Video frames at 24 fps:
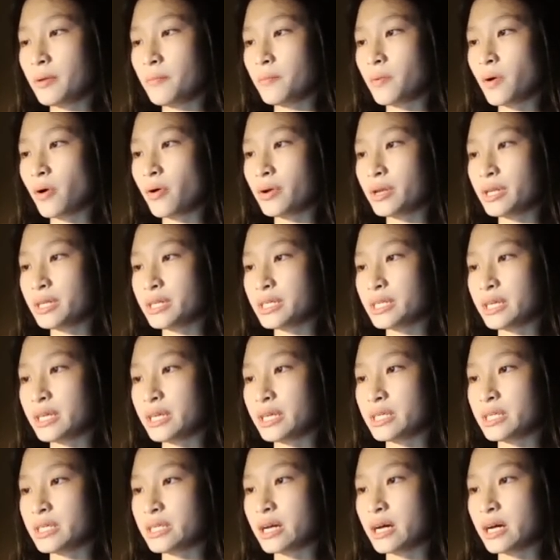My point
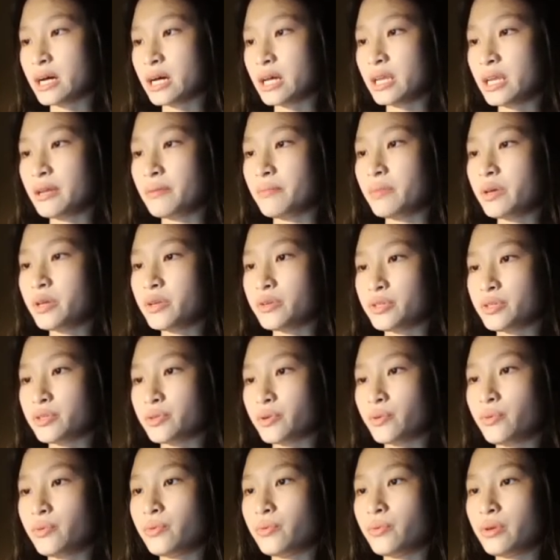is that in middle
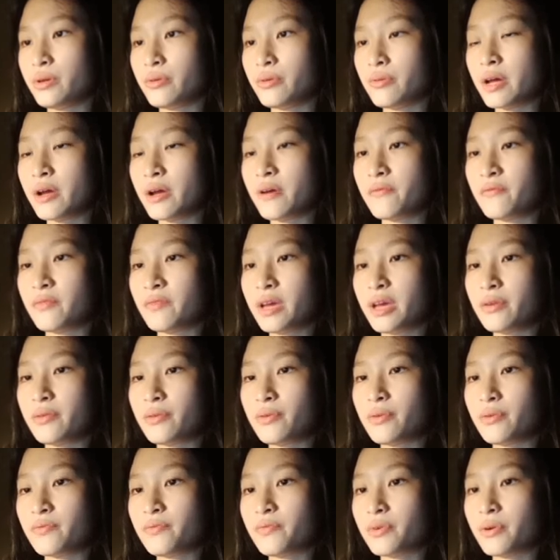school, you kind of
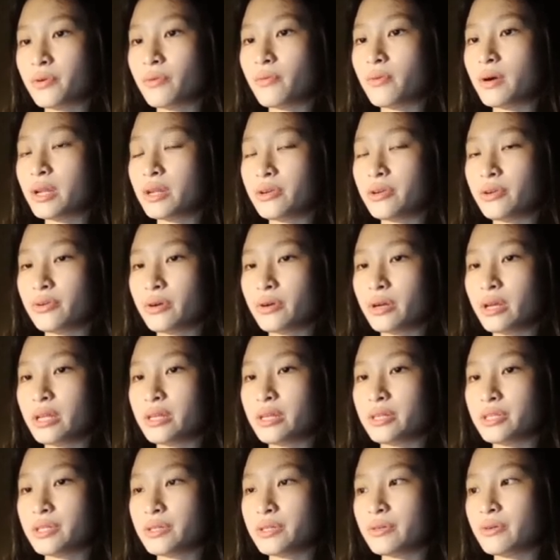get known for what you're
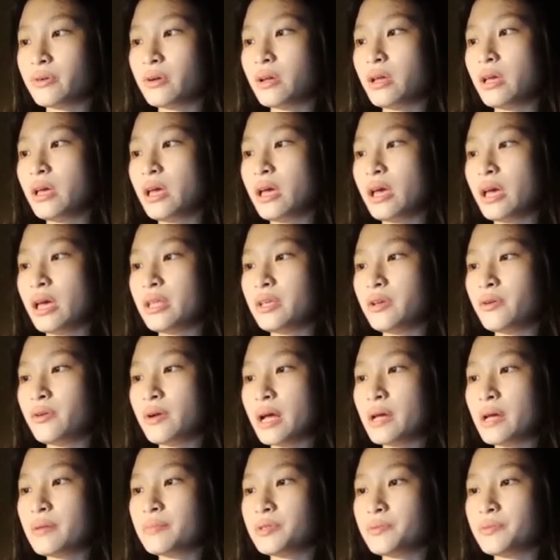into, and
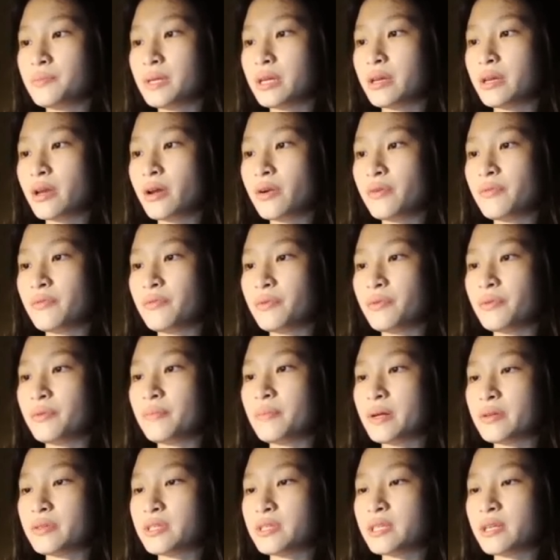you have to be careful
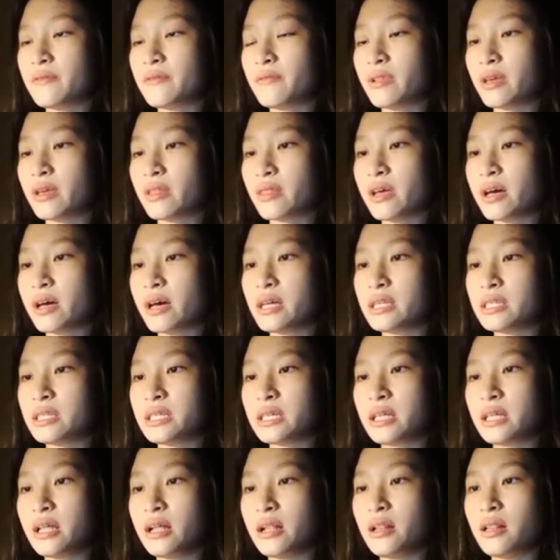about stuff like
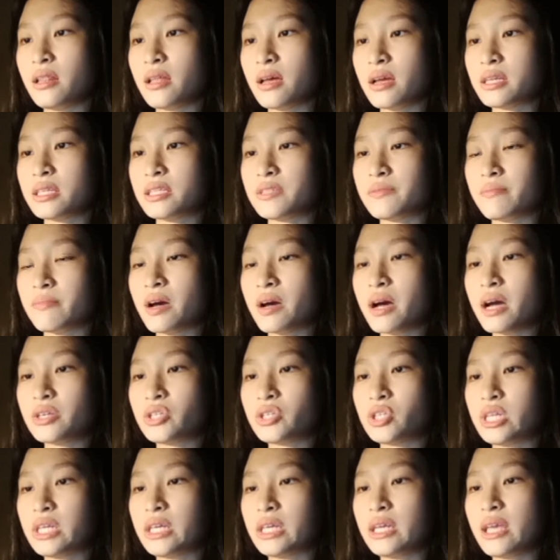that. Like
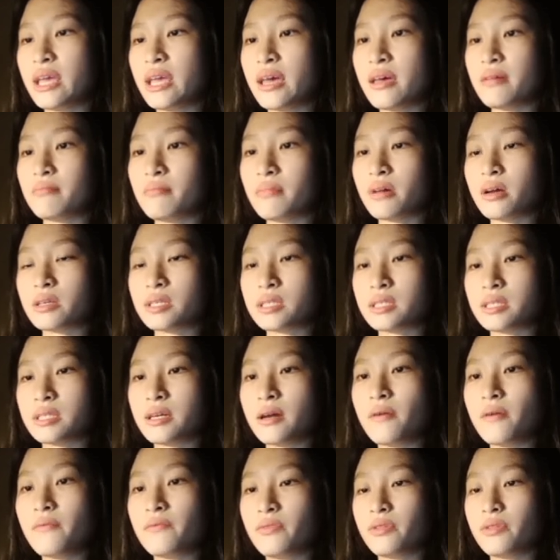Smatry and Max
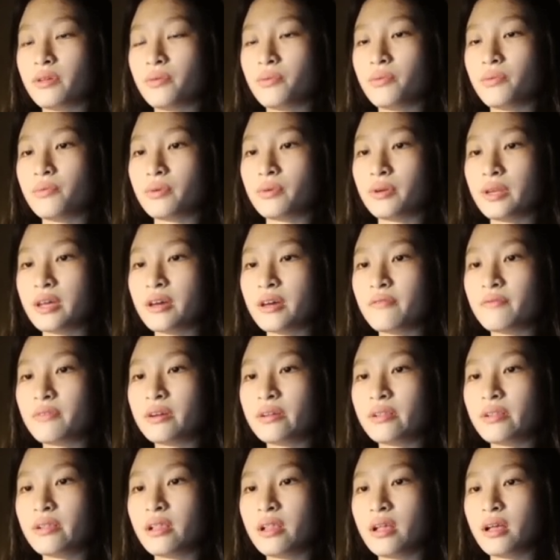W were
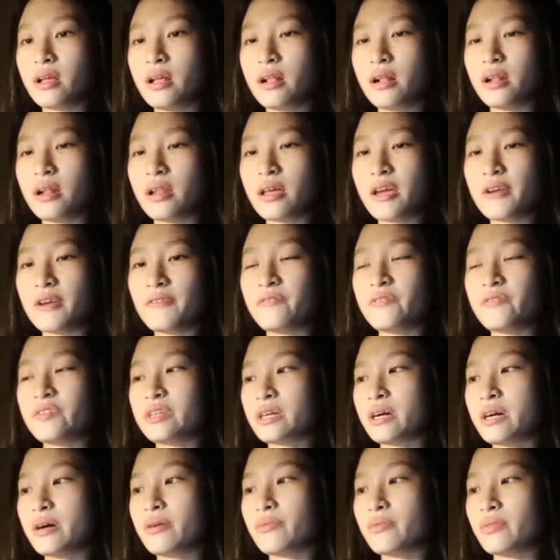never
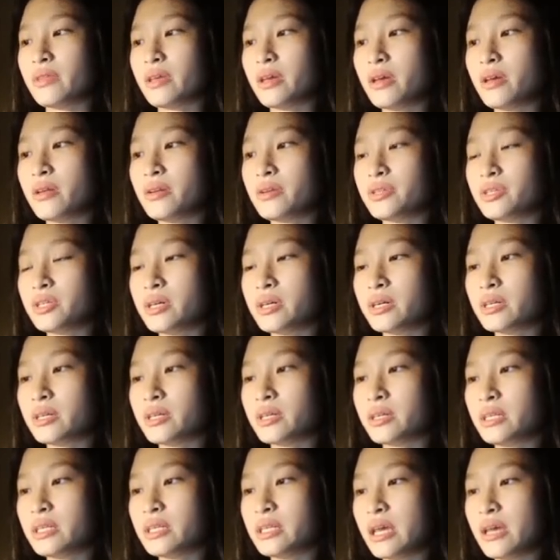left down the
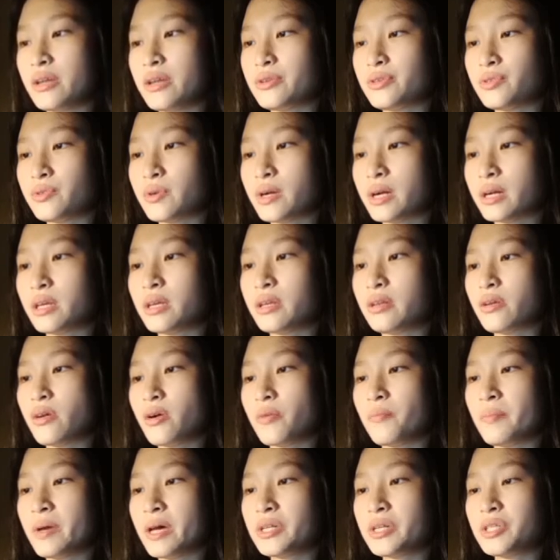Dungeon and Dragon
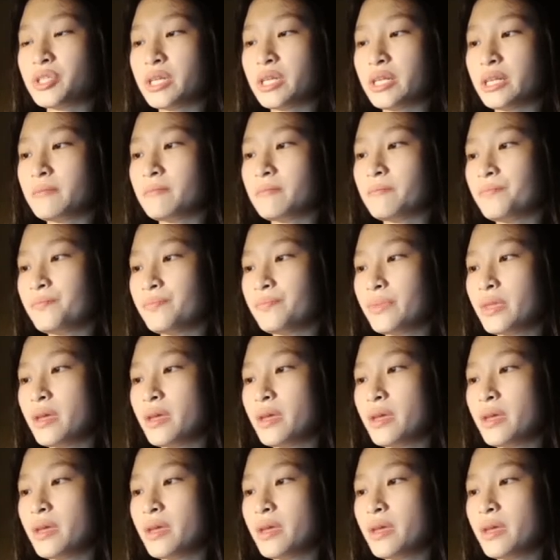Obsession.